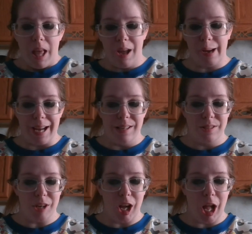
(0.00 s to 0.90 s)
Okay,
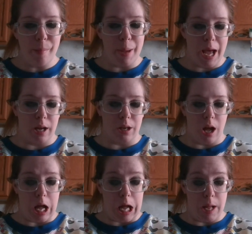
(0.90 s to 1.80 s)
so I'm back.
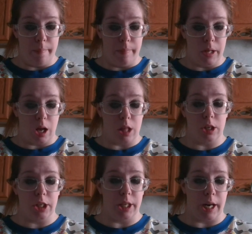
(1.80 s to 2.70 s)
The
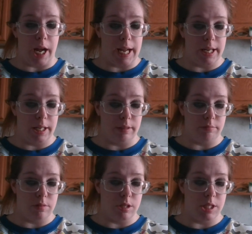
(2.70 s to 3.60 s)
color that I
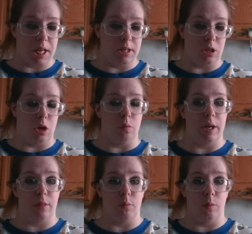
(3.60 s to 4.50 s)
decided to go
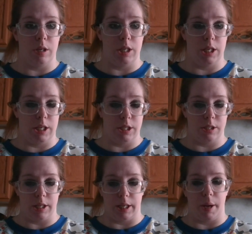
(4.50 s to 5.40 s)
with
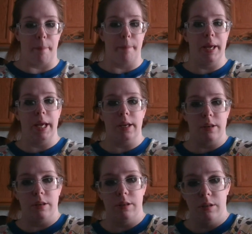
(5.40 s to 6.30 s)
was, like, a pink,
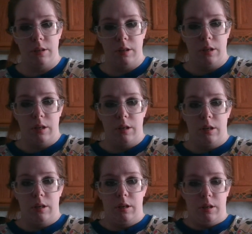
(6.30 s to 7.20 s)

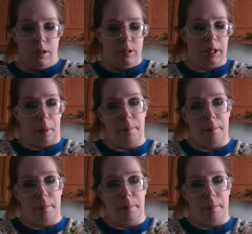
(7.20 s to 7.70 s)
like a